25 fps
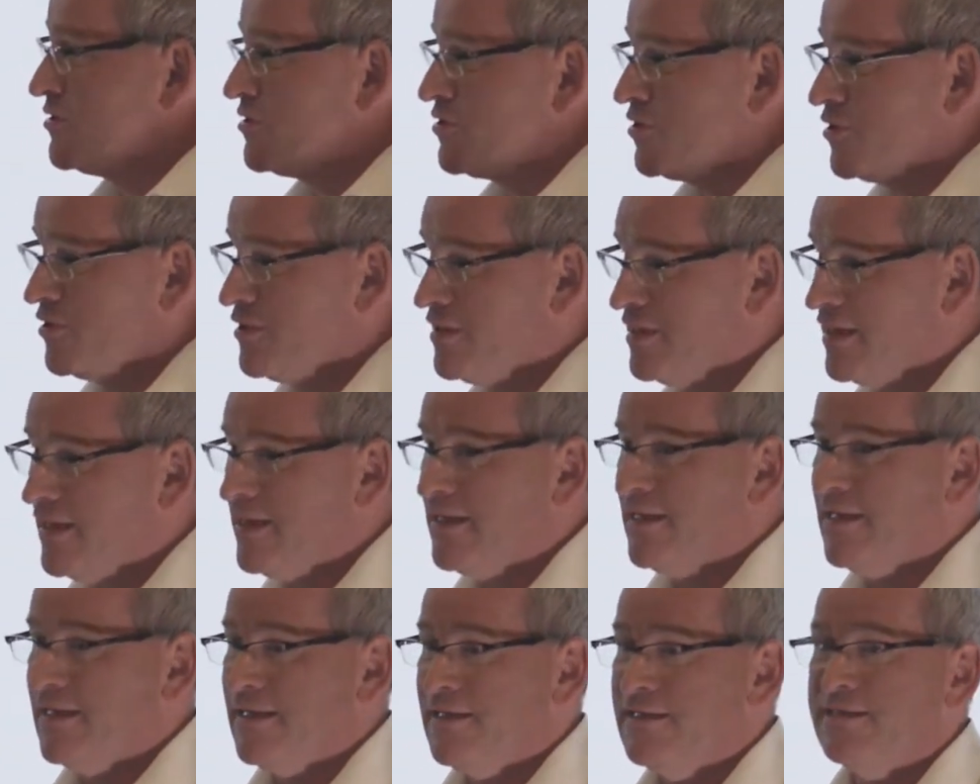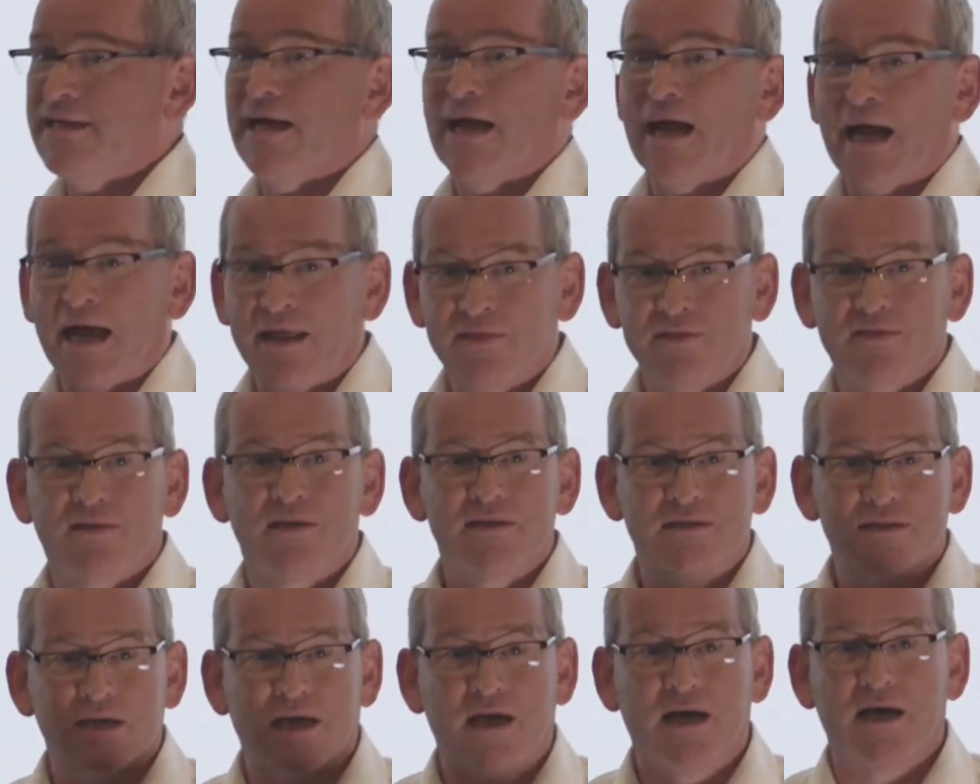to need at
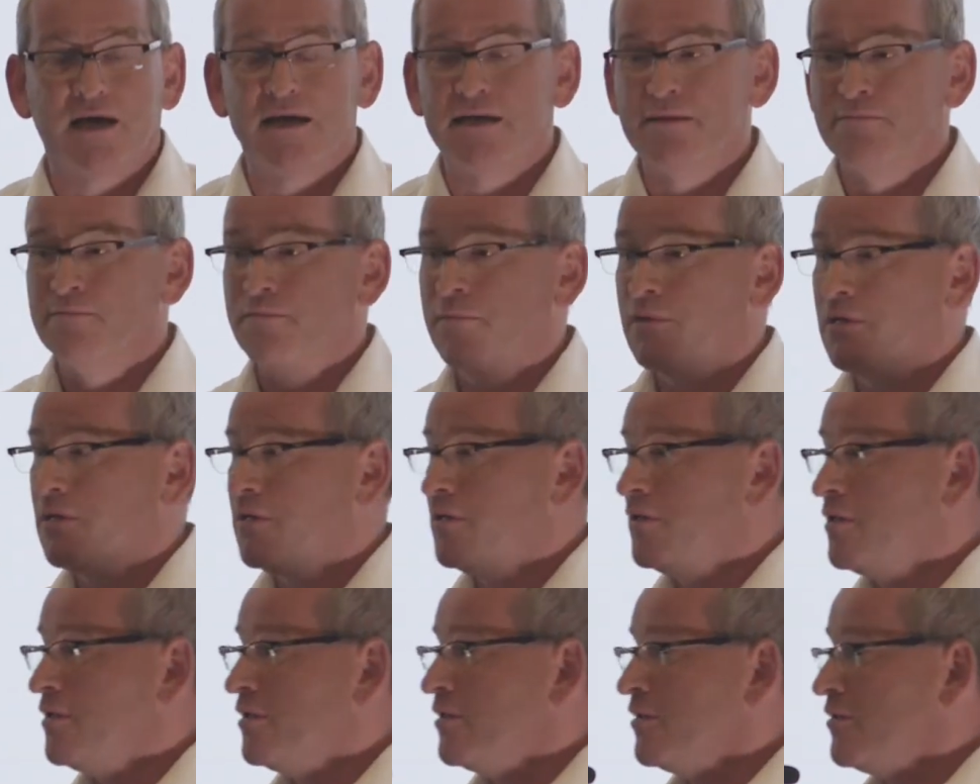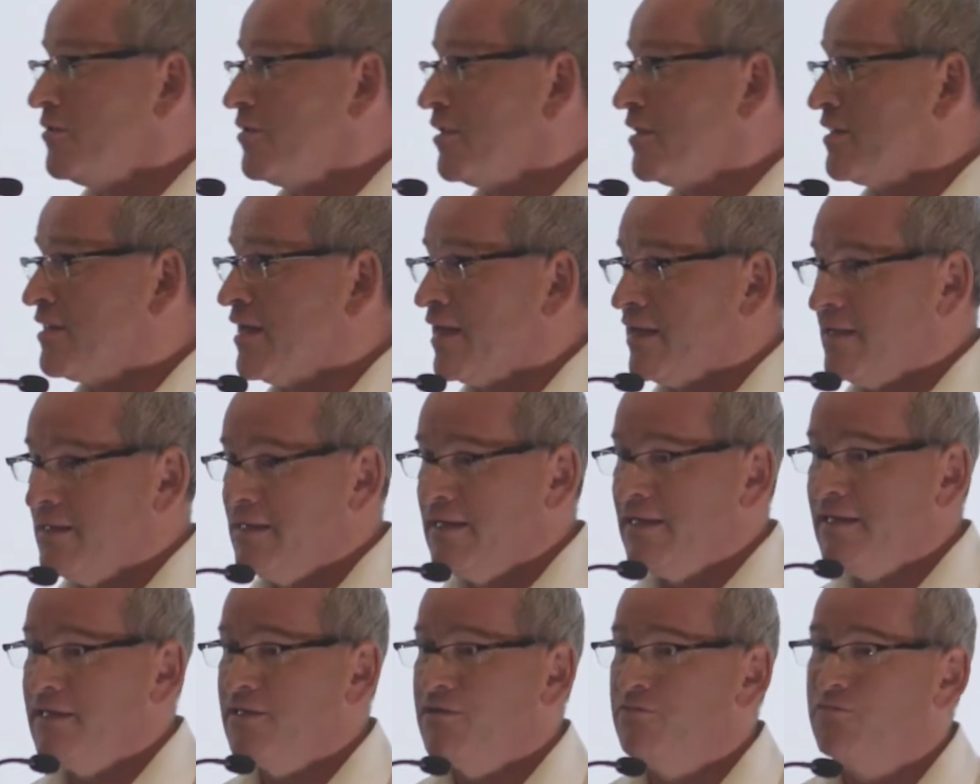the time that
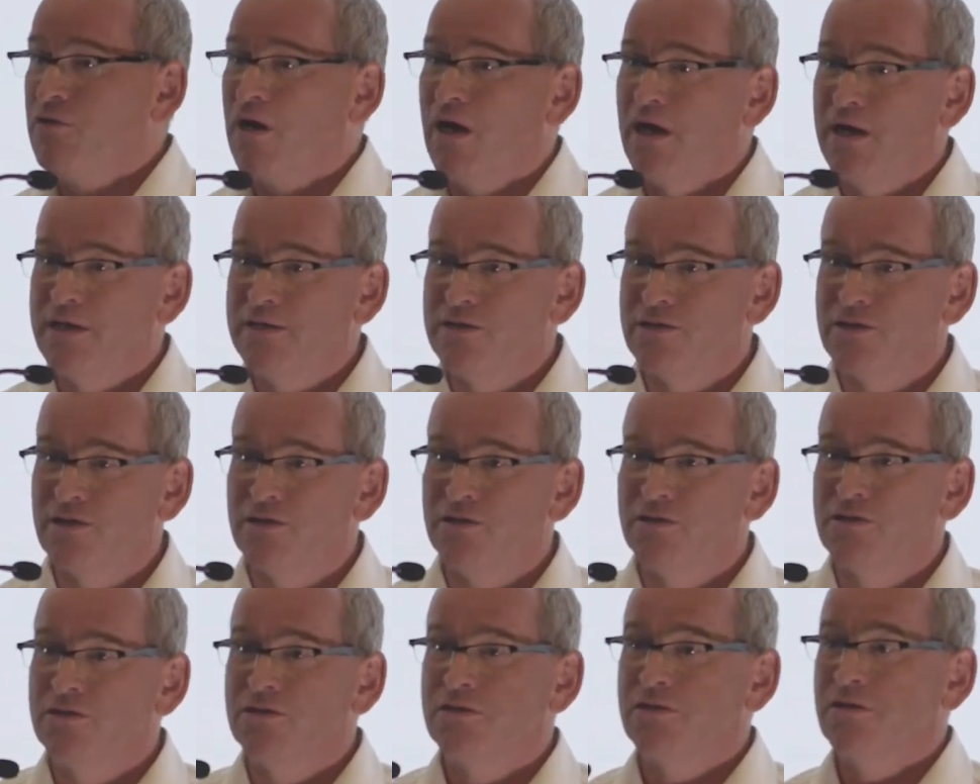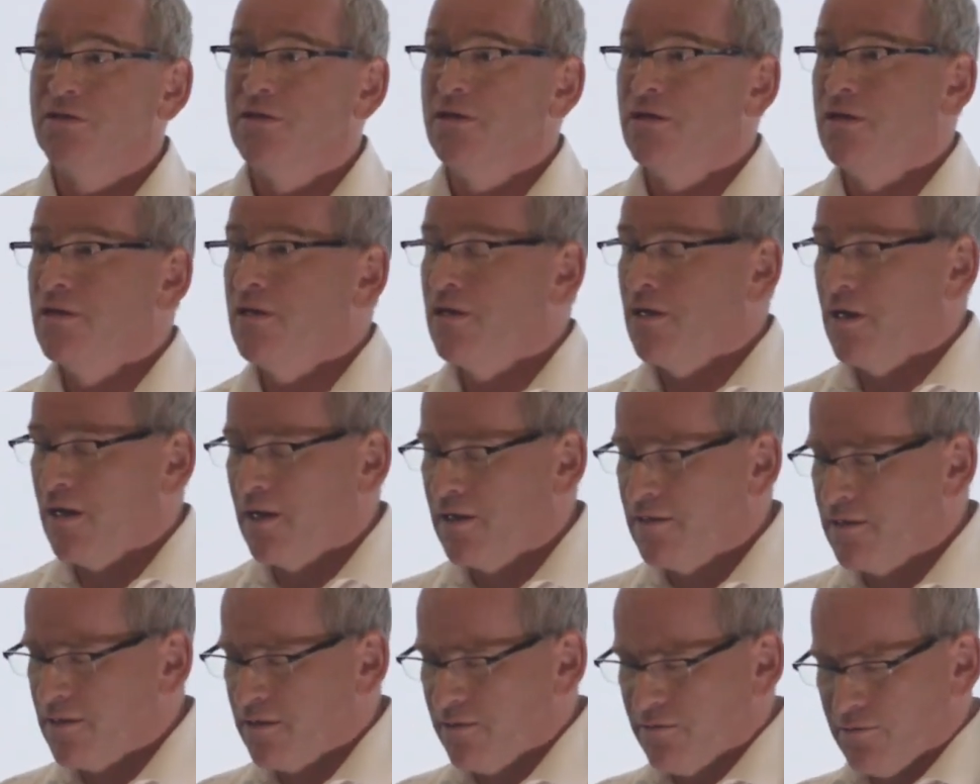need arises.
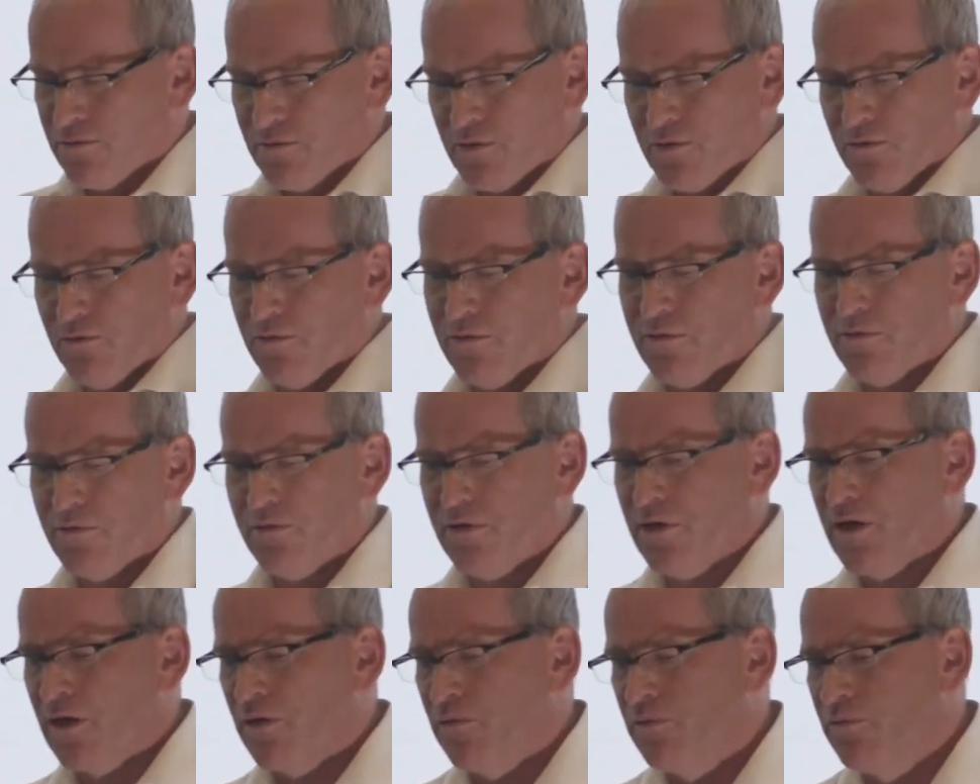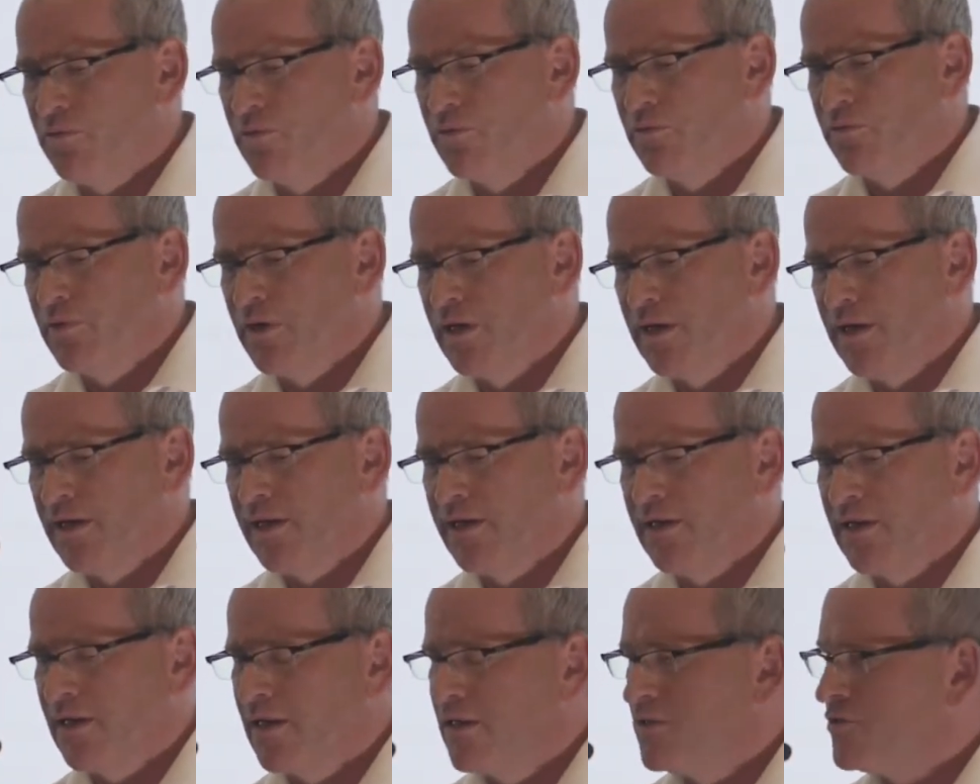And
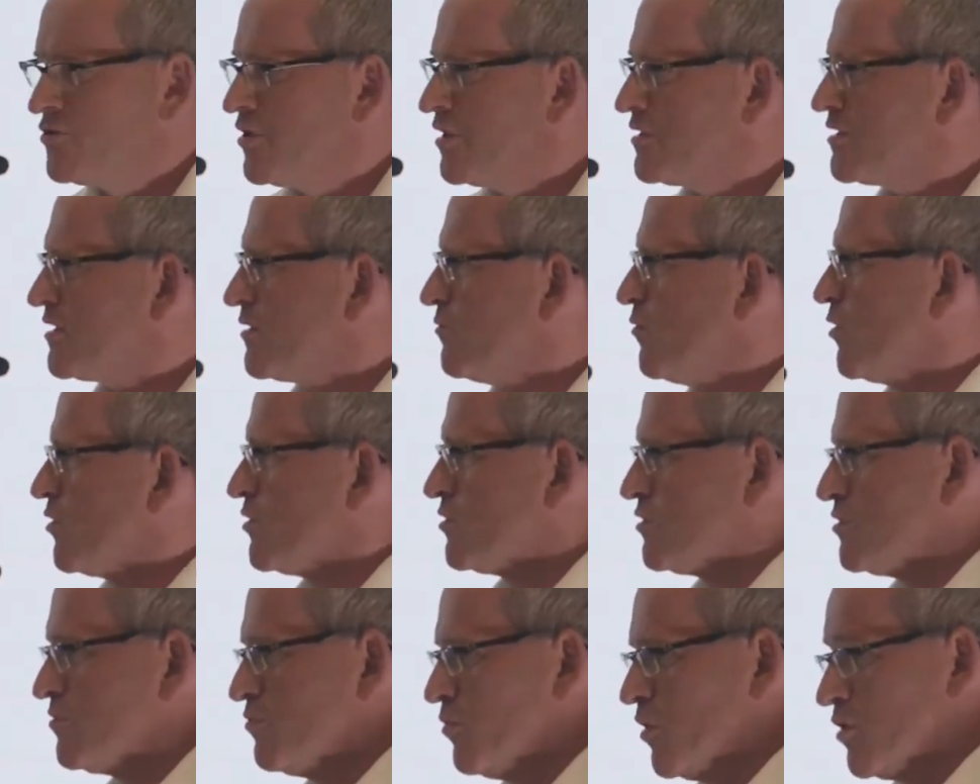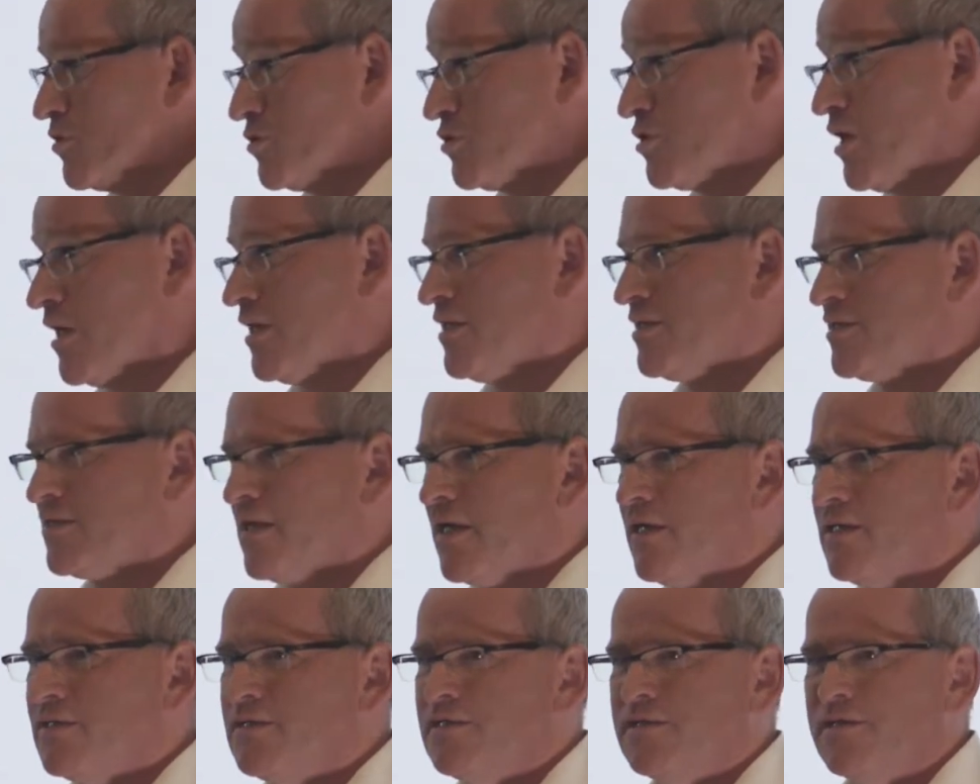really interesting what Jake
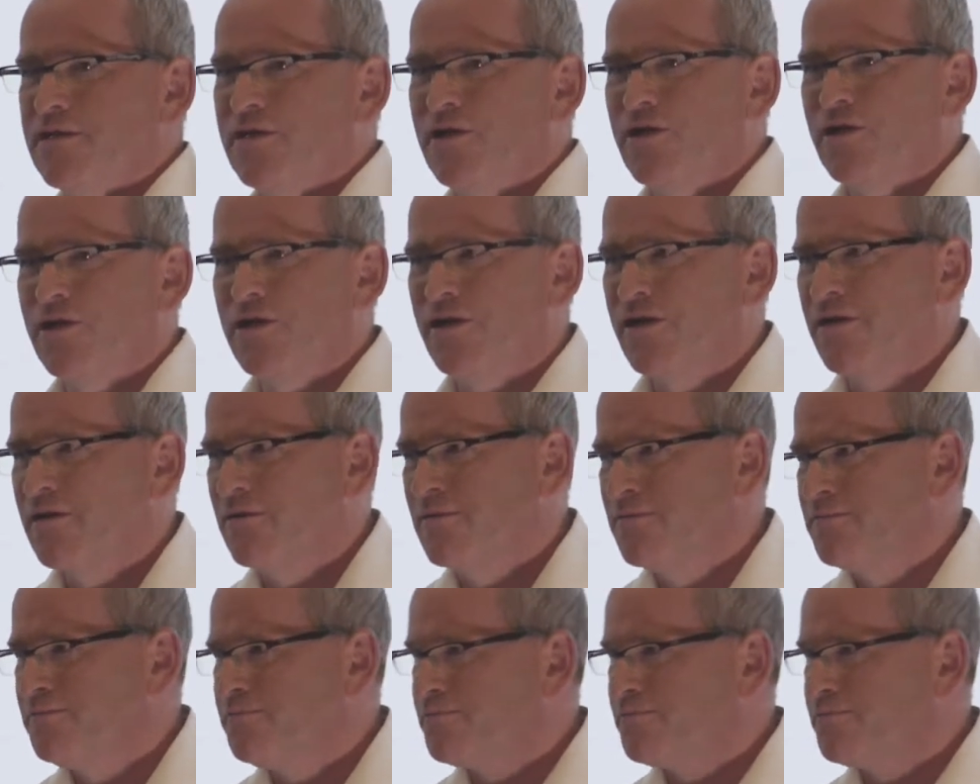said earlier.